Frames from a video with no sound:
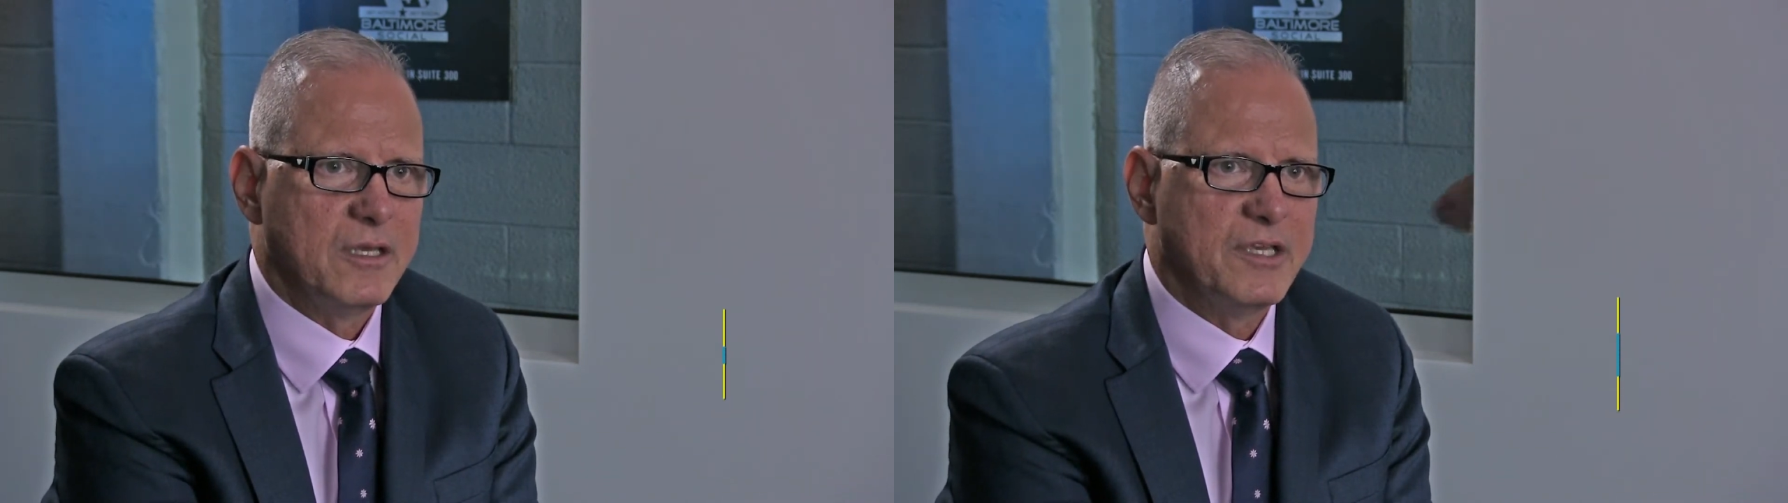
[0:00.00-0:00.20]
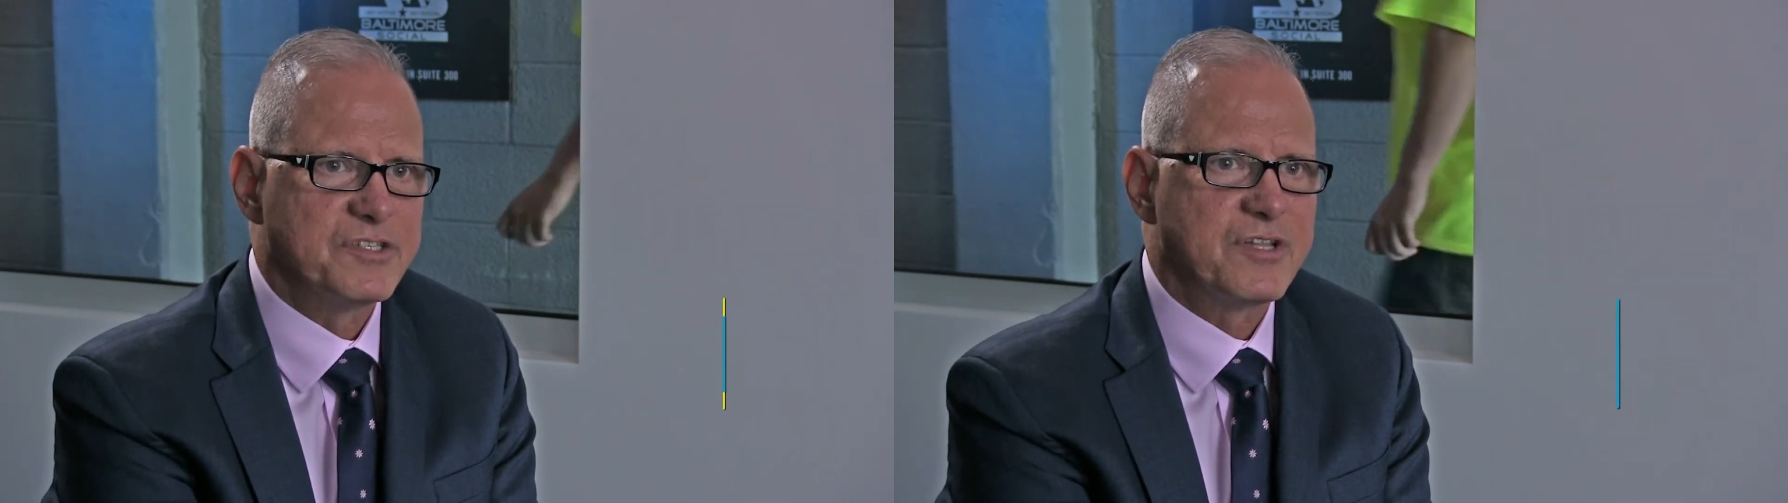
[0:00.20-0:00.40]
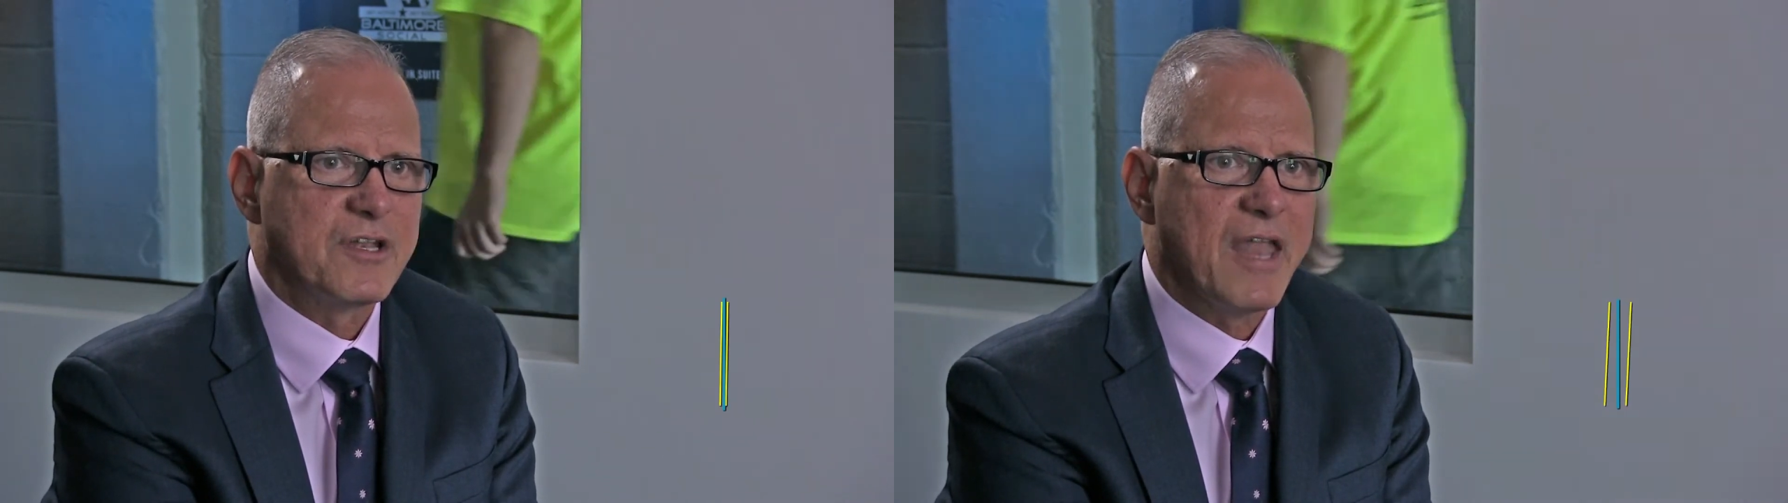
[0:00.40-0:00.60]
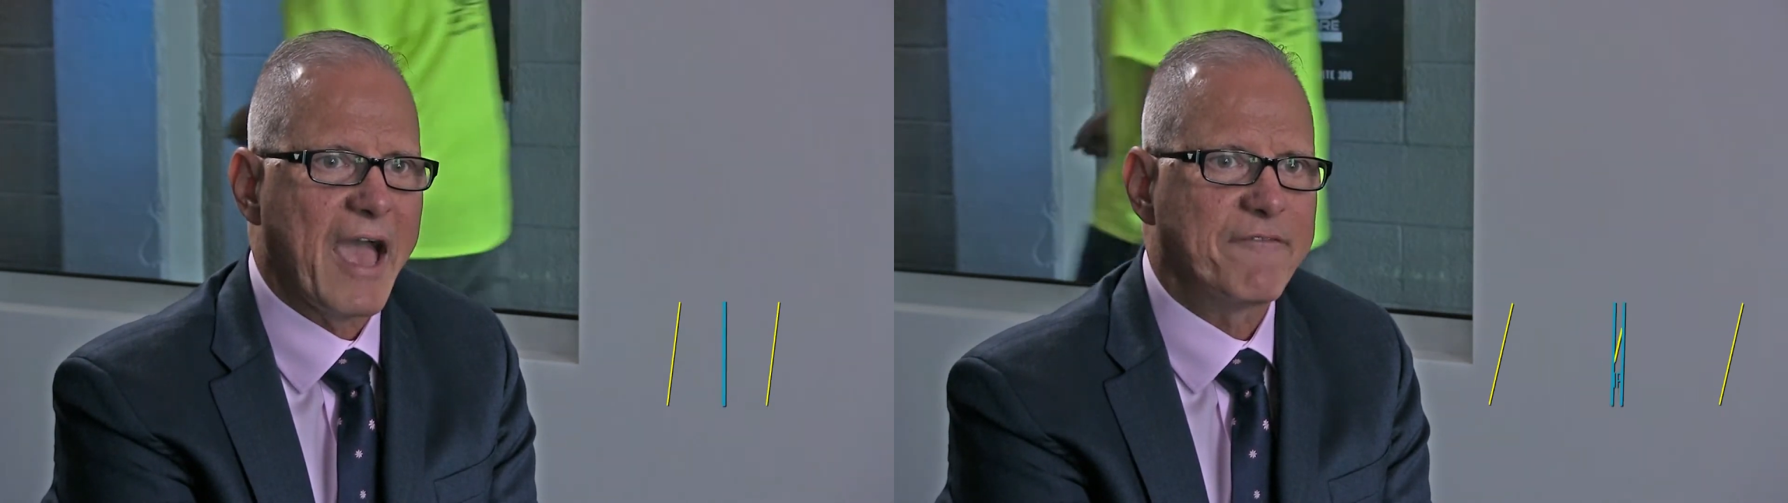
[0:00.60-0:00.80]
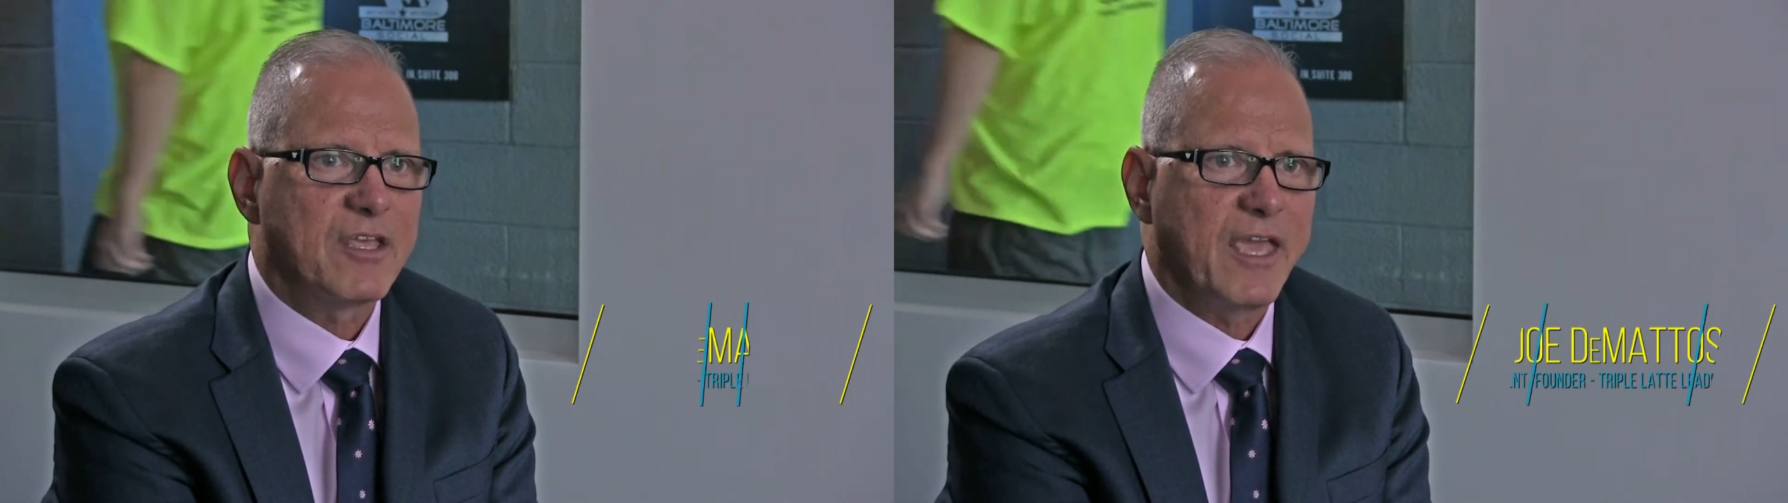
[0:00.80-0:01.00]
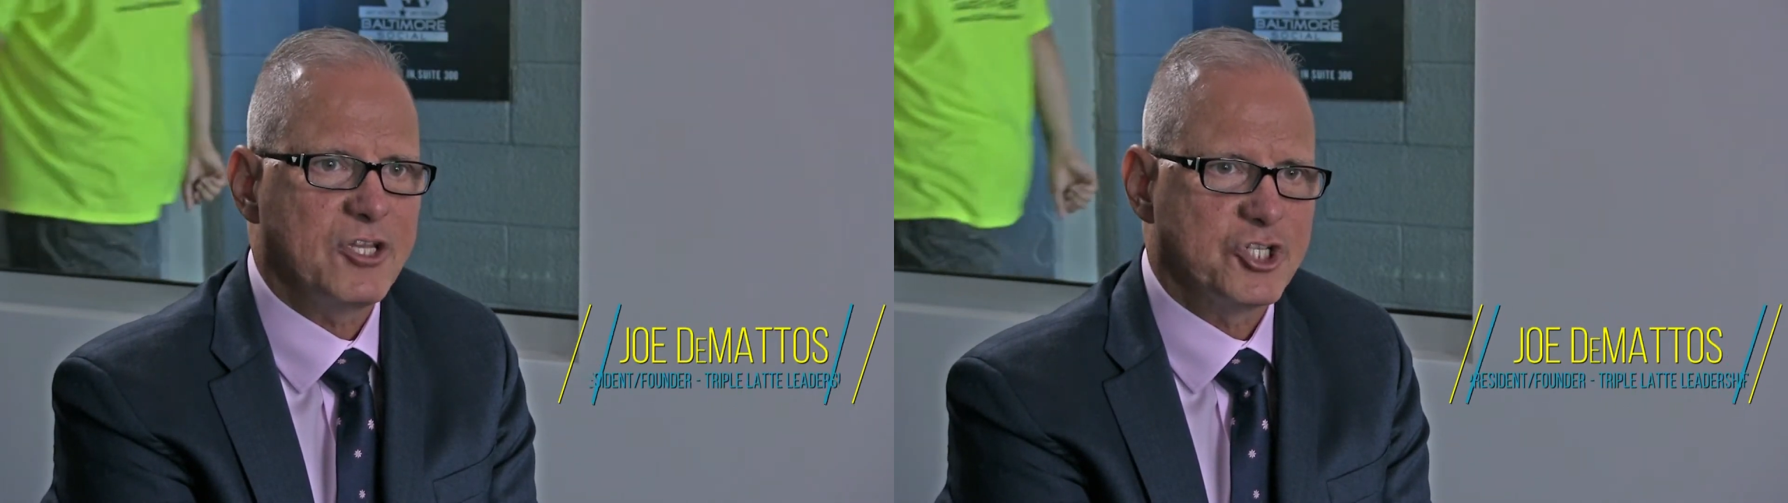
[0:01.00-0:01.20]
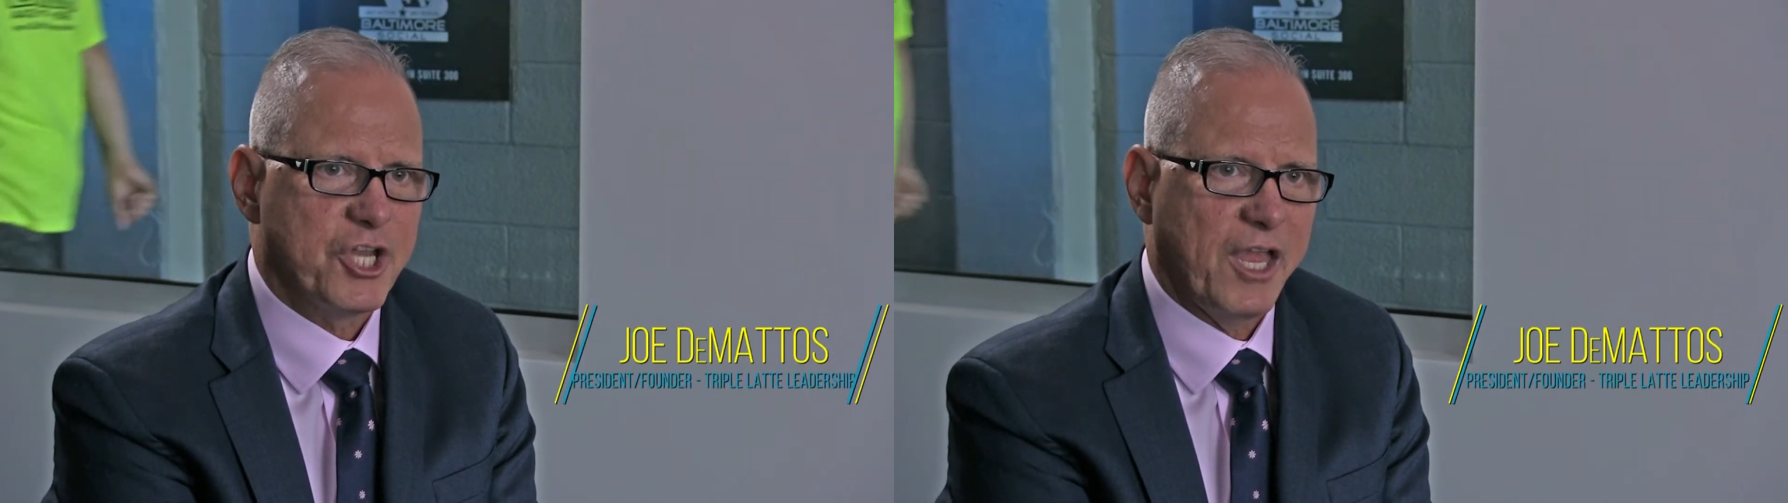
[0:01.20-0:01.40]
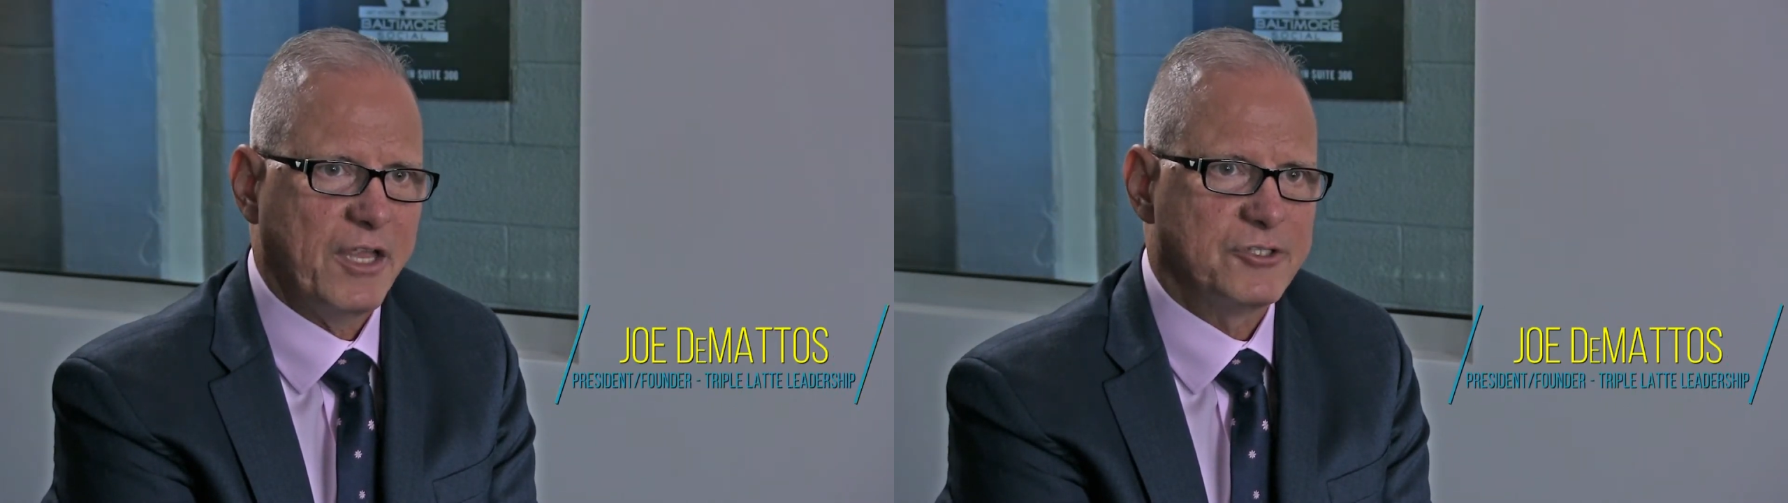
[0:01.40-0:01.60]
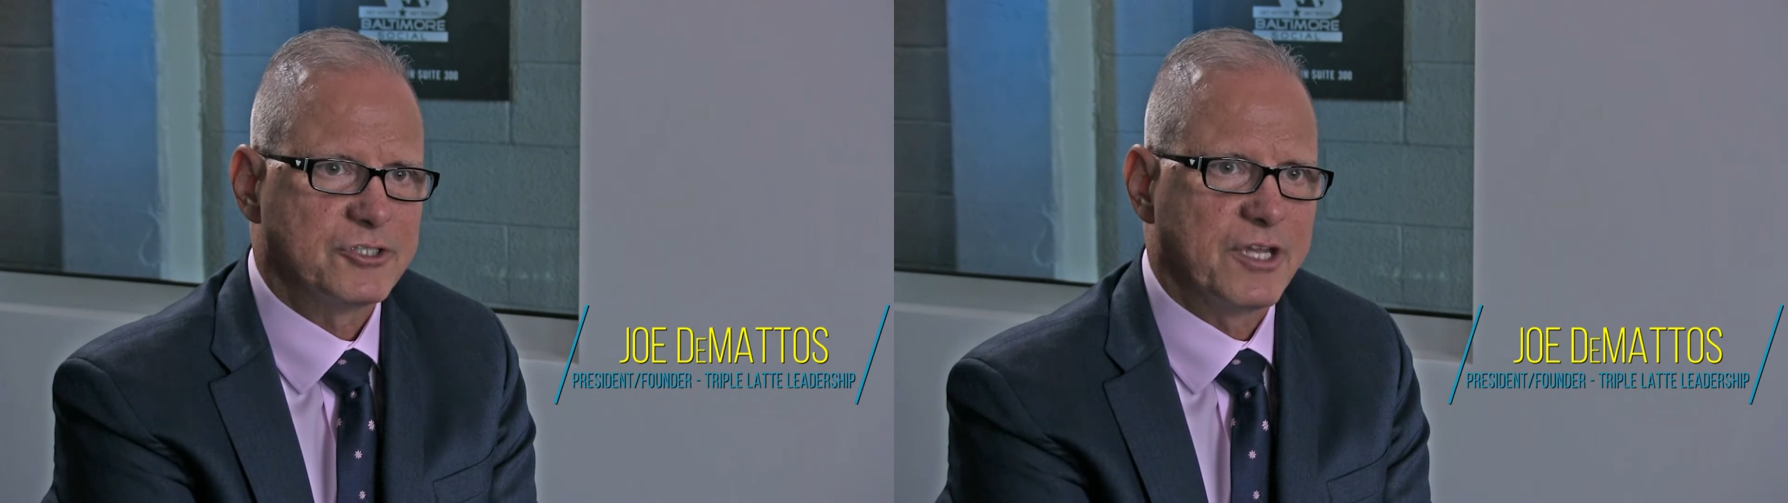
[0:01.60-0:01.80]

is to navigate change